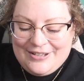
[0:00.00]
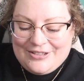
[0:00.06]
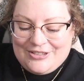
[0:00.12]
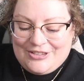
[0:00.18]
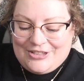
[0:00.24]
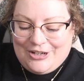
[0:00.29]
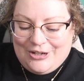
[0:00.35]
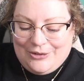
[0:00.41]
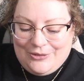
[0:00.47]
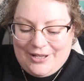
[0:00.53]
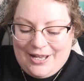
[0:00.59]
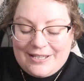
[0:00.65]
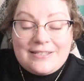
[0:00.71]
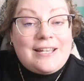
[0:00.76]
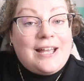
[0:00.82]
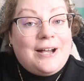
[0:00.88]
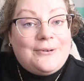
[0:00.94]
So
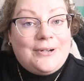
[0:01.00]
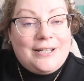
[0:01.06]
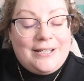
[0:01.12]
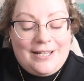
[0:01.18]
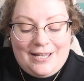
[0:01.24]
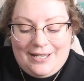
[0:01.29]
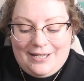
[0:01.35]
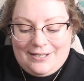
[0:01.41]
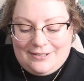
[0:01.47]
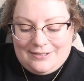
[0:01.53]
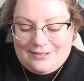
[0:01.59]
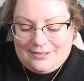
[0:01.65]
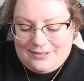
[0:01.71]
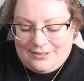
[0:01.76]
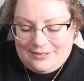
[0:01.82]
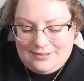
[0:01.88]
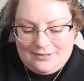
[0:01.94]
that's how I
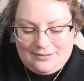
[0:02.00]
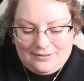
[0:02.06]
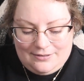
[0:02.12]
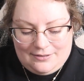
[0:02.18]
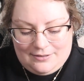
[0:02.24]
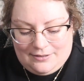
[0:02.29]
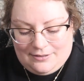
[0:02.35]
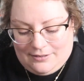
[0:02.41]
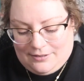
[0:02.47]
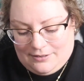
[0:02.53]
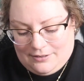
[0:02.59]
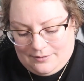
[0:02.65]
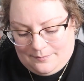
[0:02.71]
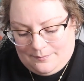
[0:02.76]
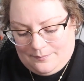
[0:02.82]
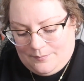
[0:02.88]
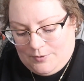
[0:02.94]
end
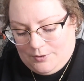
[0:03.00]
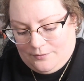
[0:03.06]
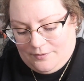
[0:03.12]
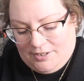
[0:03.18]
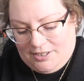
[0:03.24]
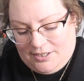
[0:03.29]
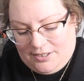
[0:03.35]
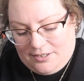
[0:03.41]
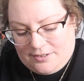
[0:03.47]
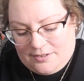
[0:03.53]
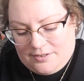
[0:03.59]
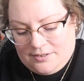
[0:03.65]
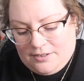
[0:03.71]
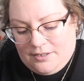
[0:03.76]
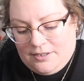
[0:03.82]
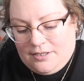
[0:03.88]
the readings,